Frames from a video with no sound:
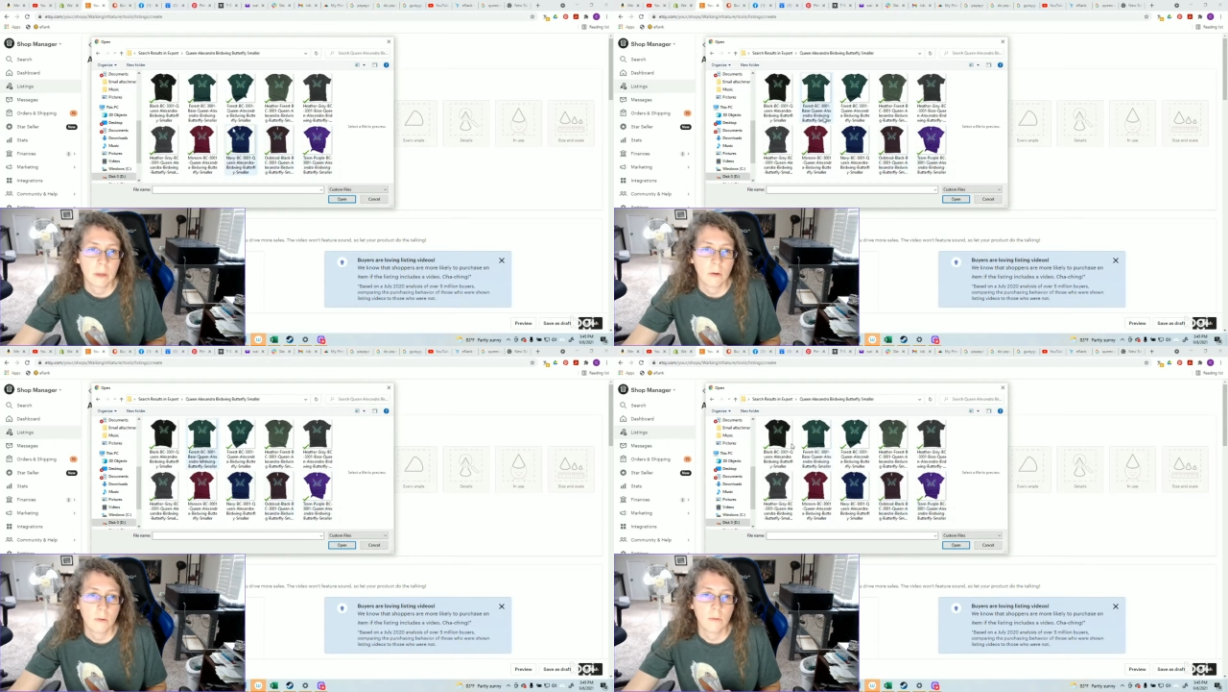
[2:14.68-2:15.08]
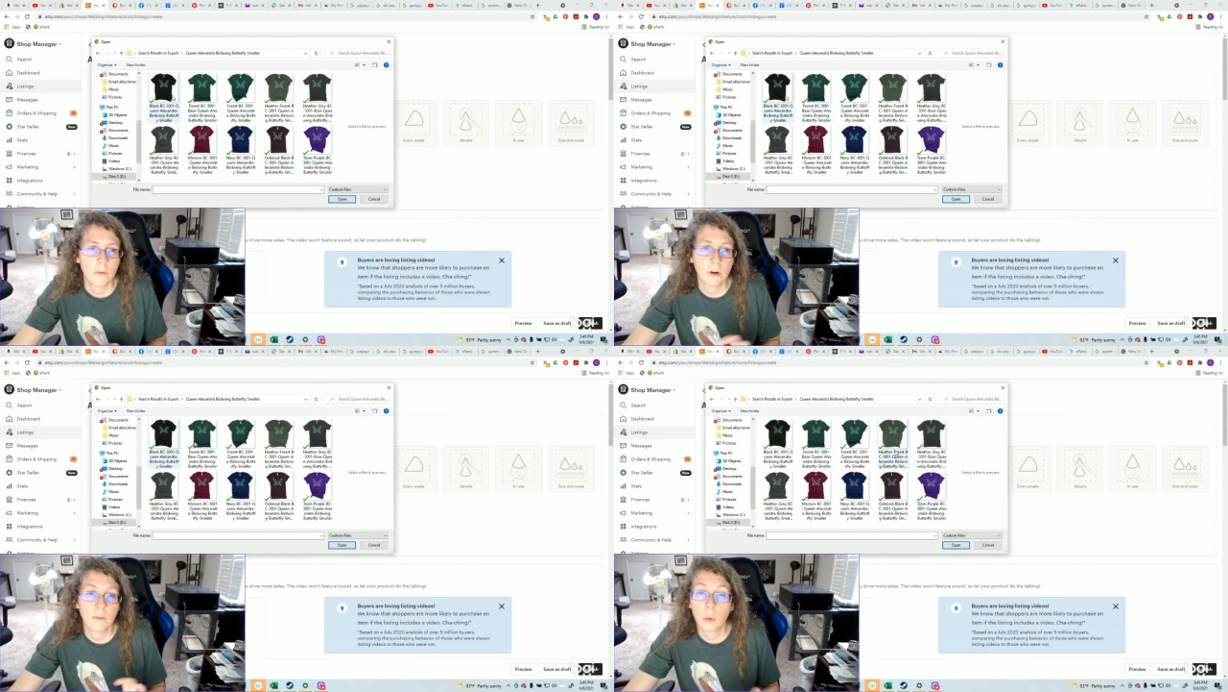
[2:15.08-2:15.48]

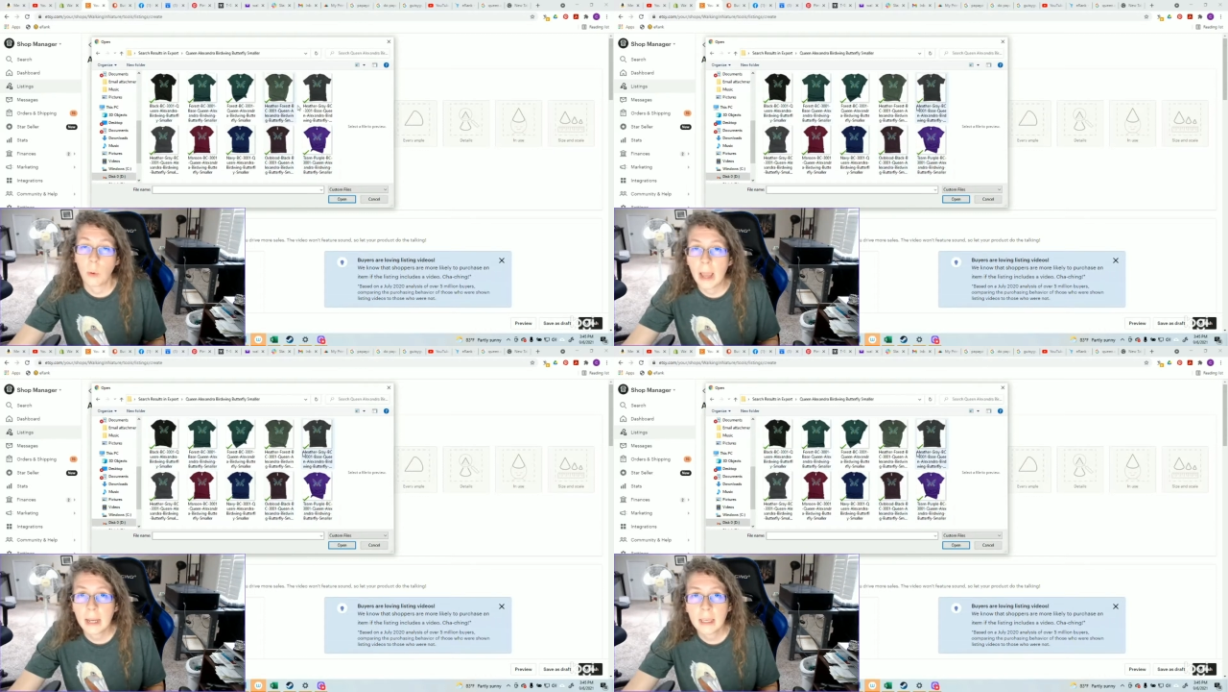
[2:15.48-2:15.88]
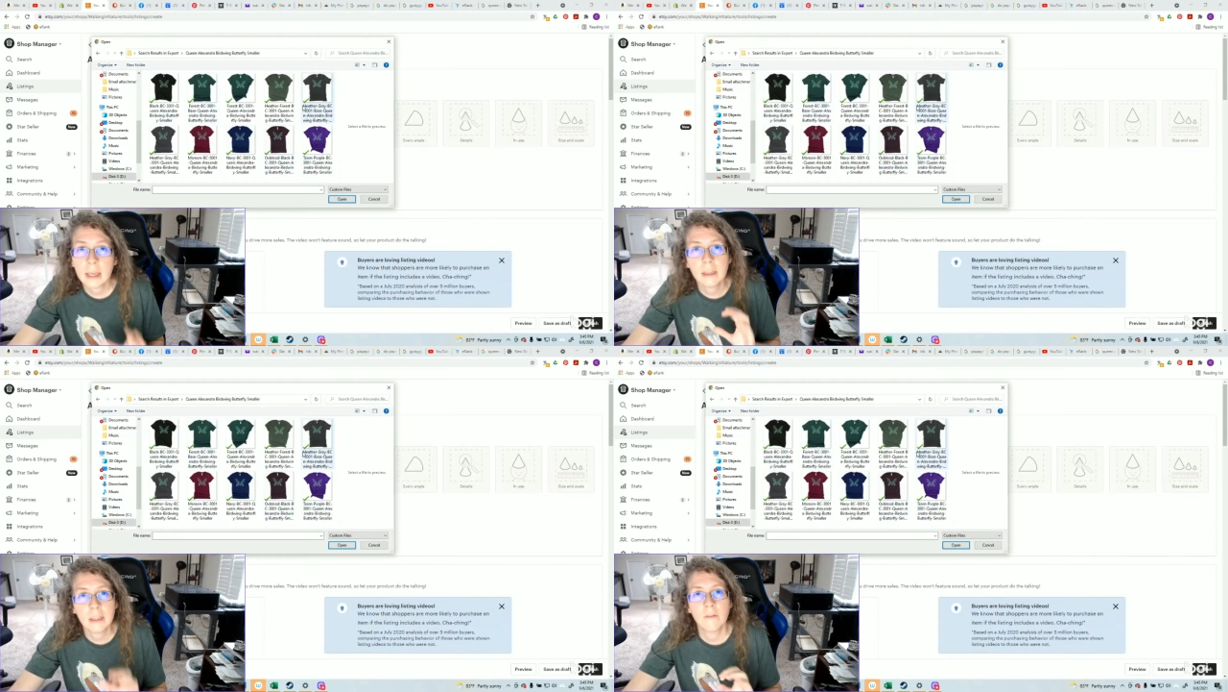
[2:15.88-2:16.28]
for a variety
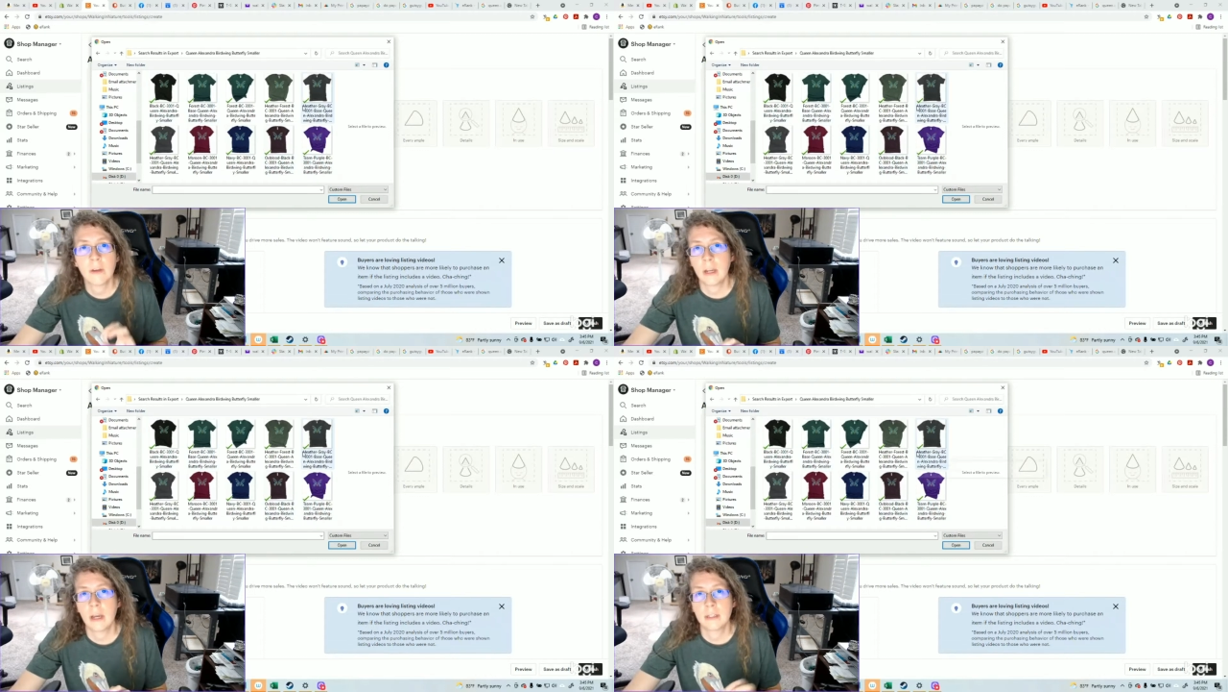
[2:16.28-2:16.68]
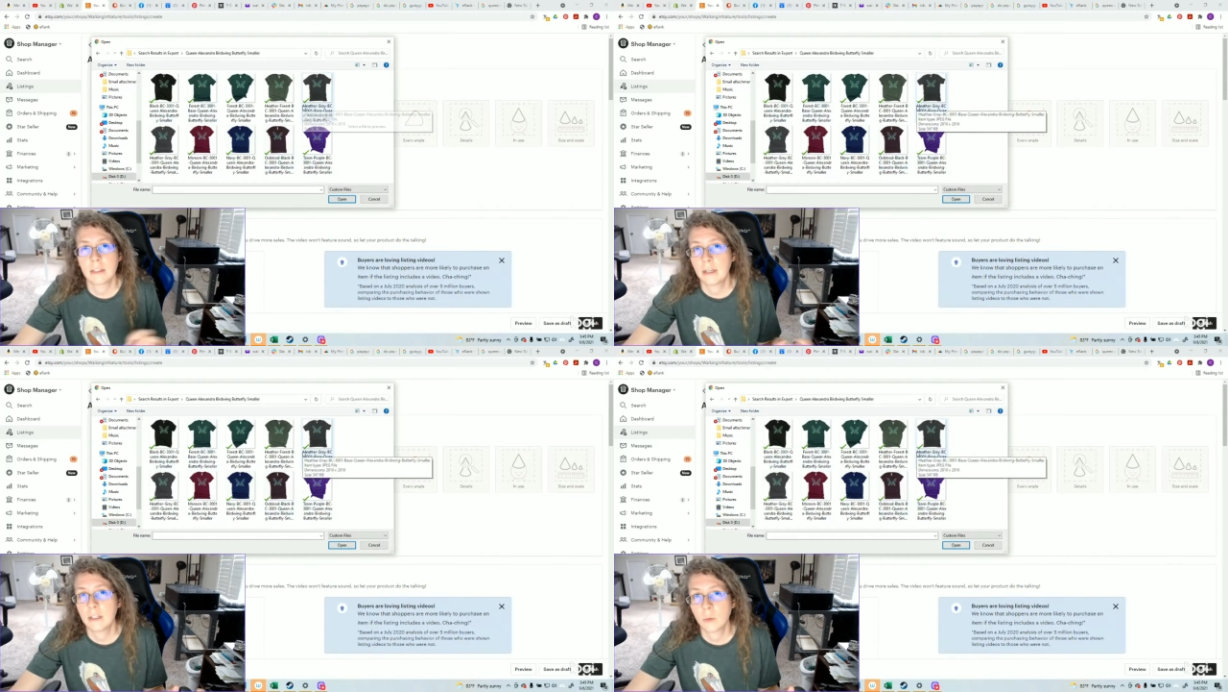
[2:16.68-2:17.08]
in the event I
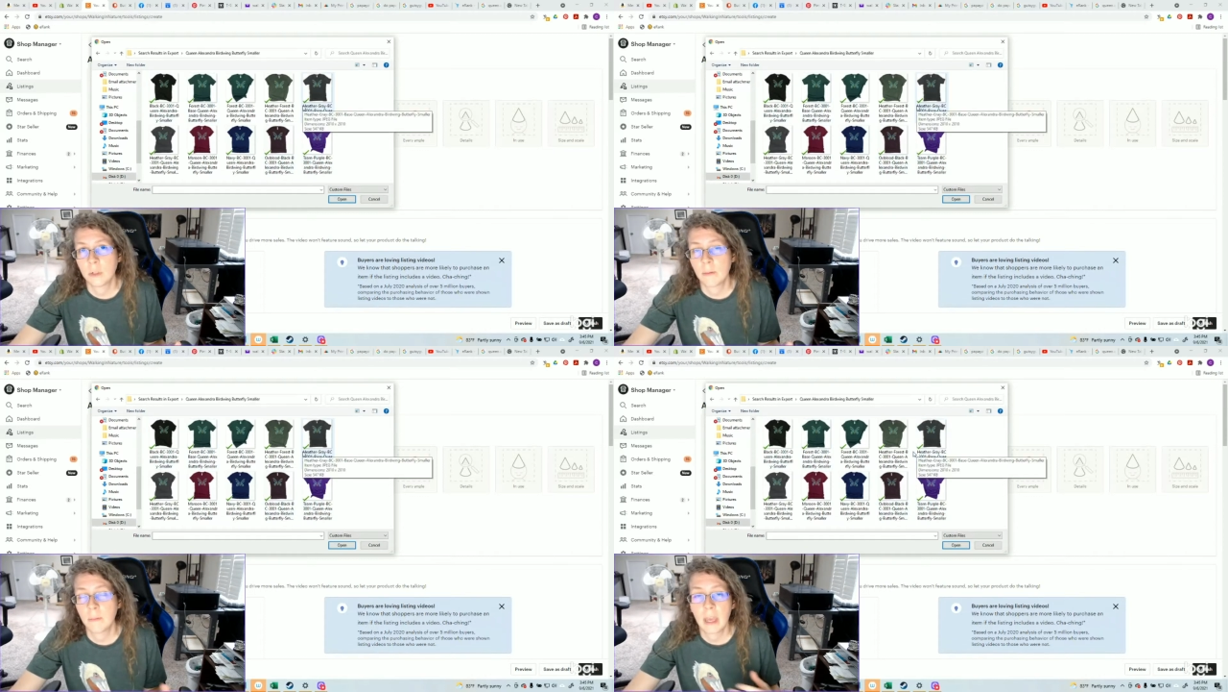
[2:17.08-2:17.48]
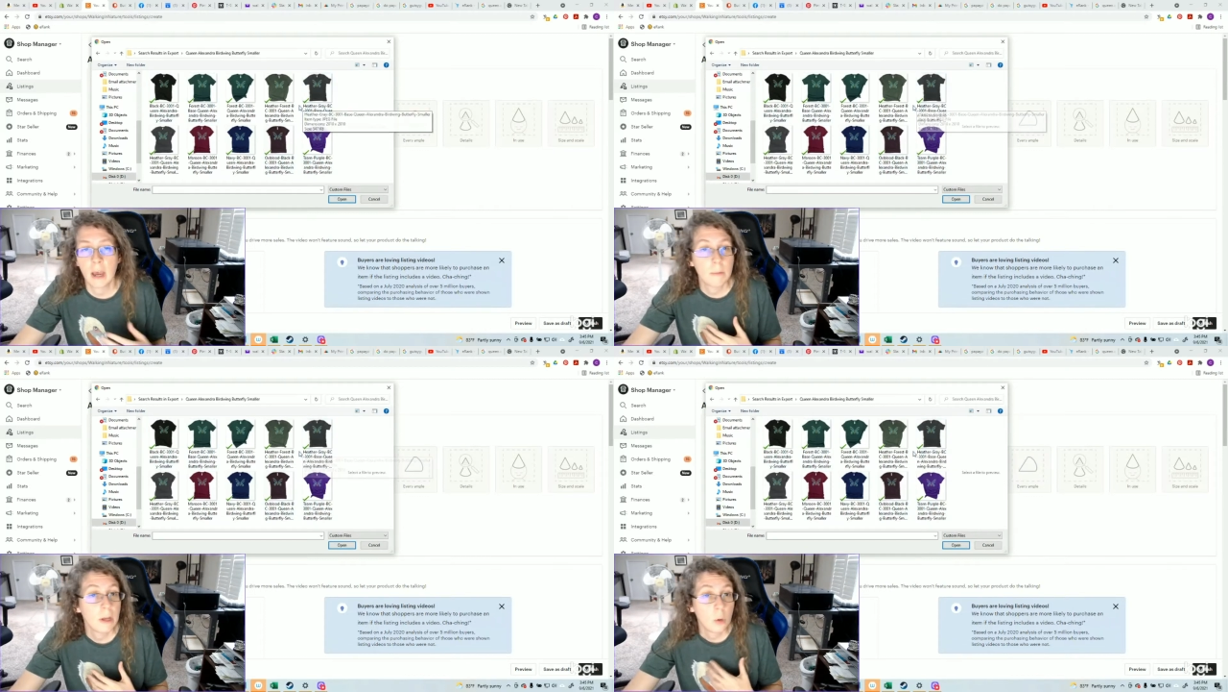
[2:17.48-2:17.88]
decide to switch something
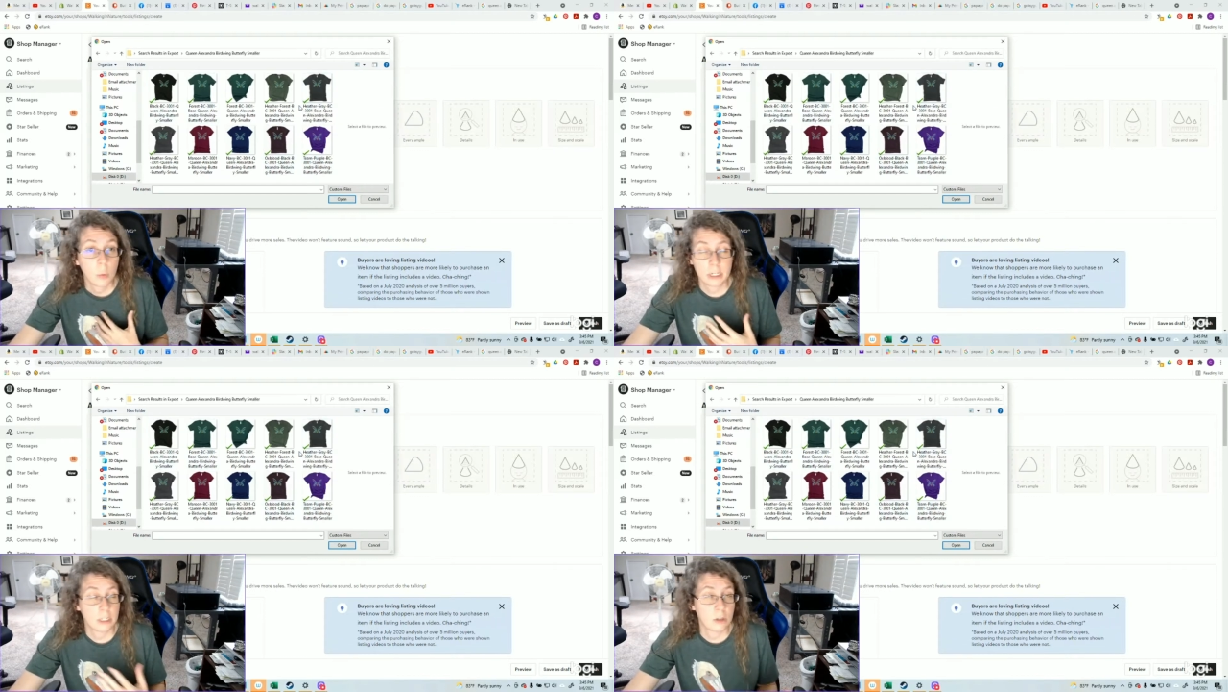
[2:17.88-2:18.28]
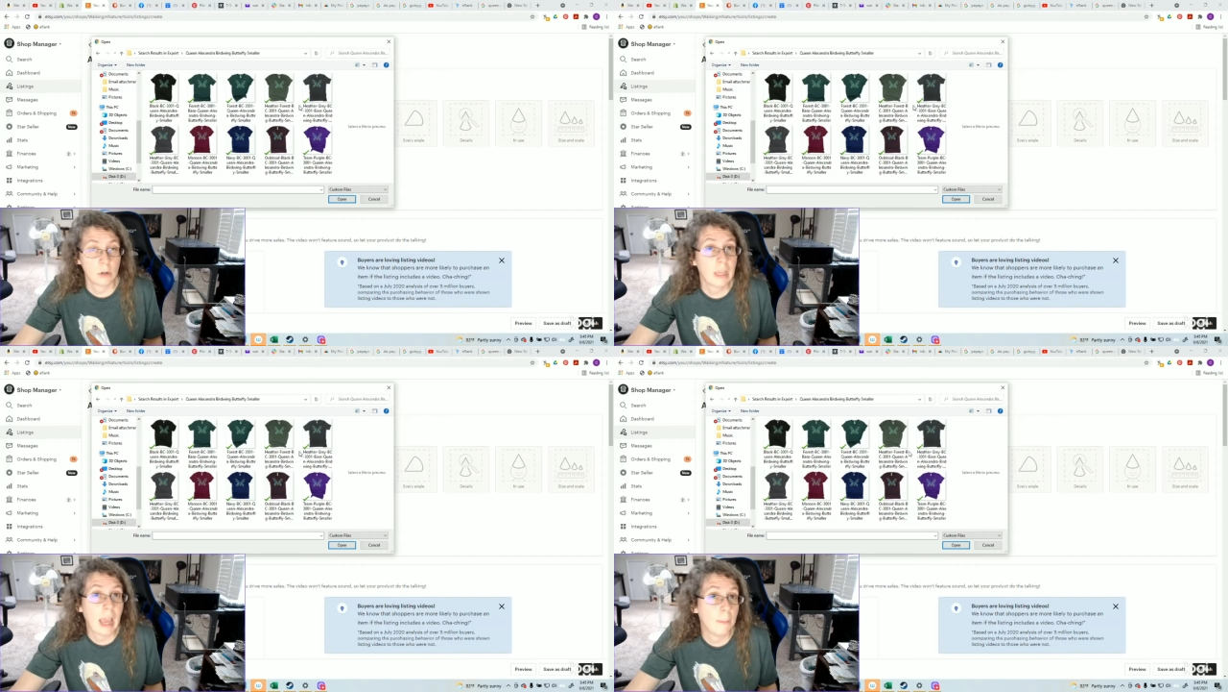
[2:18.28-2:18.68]
up, which has
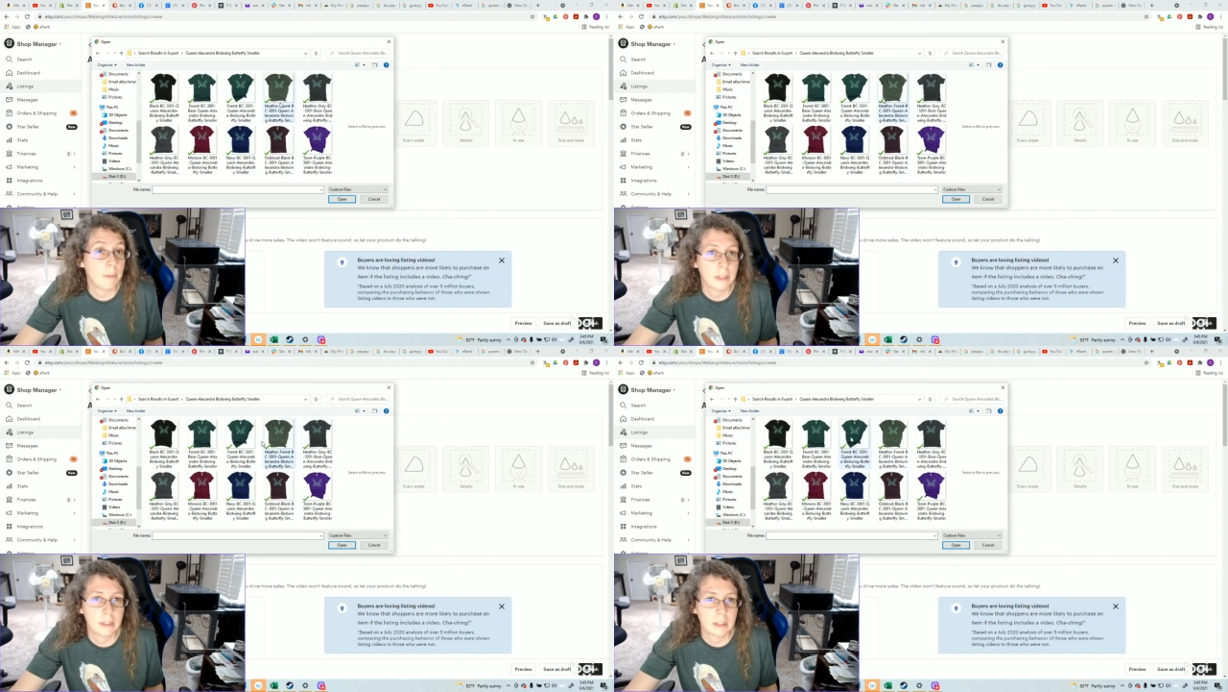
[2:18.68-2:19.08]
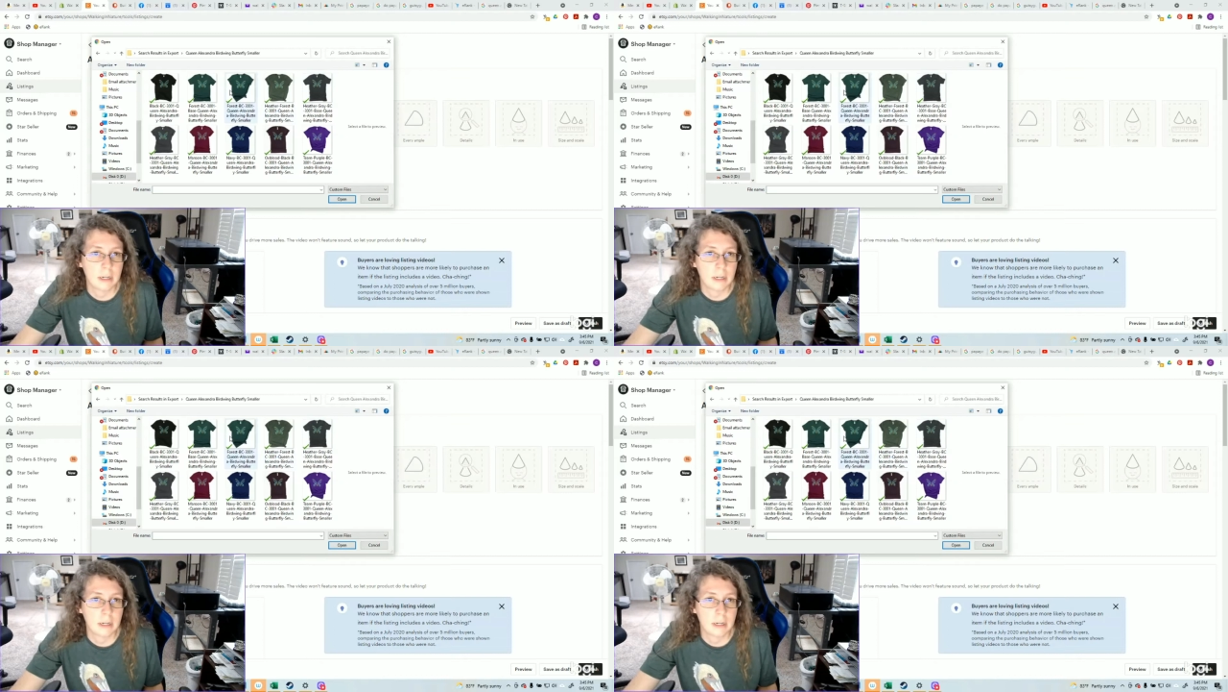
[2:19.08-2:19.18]
certainly happened.